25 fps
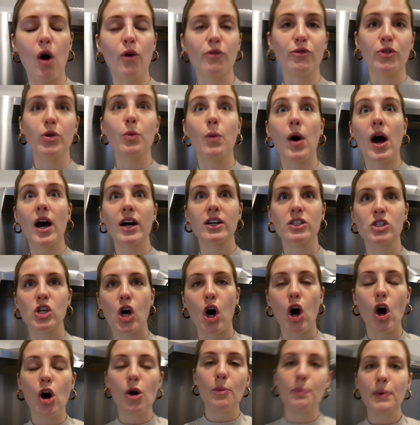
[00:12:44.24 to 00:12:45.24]
of the
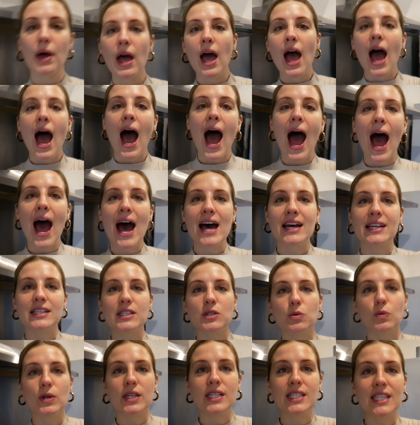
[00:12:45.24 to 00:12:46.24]
worktop
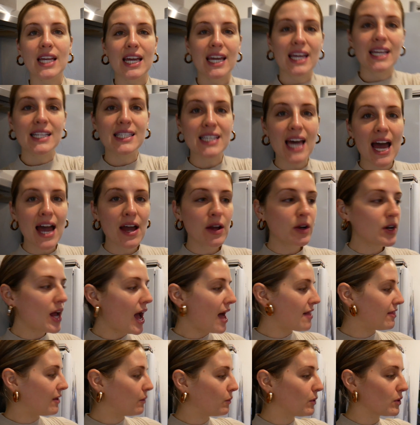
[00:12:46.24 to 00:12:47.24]
as we stick it down,
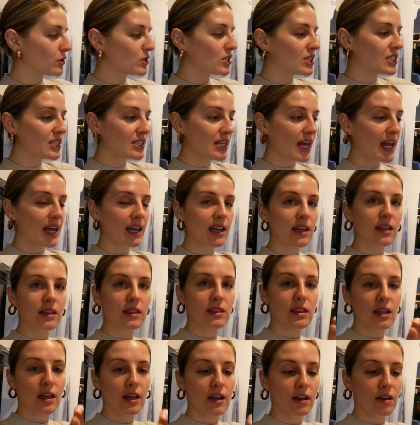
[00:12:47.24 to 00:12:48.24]
and then we'll stick
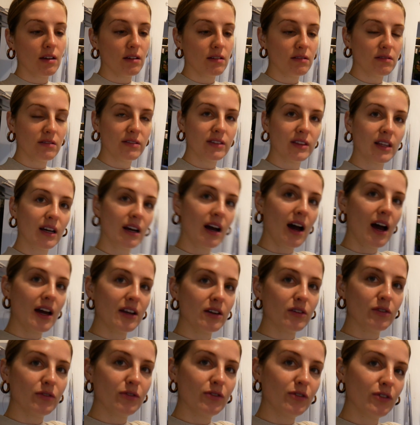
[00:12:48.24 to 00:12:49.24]
the
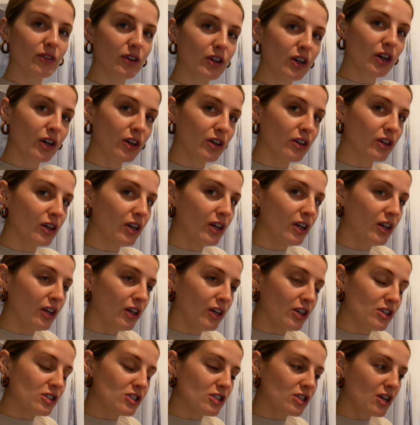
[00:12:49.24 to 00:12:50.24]
kind of
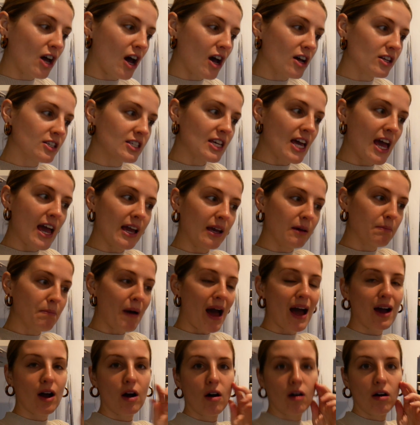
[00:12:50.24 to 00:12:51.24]
skirting
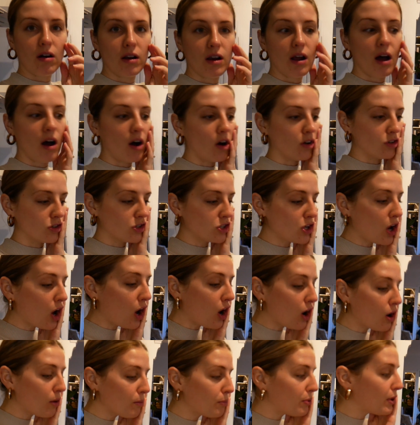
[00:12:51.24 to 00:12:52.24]
back on
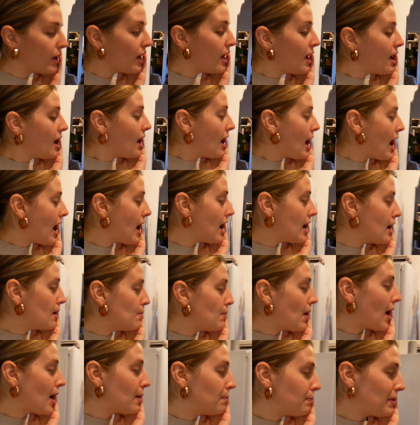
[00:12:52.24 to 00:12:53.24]
top.
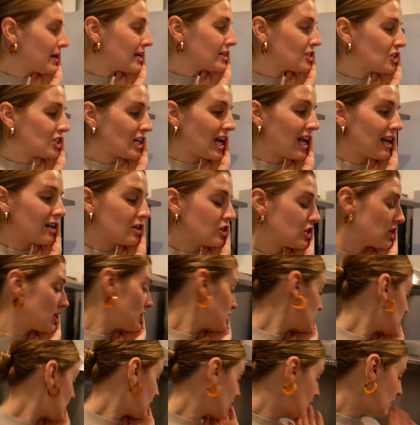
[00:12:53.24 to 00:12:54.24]
Our biggest
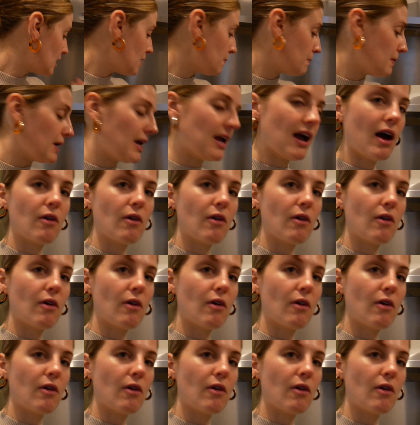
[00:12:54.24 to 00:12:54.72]
challenges are going to be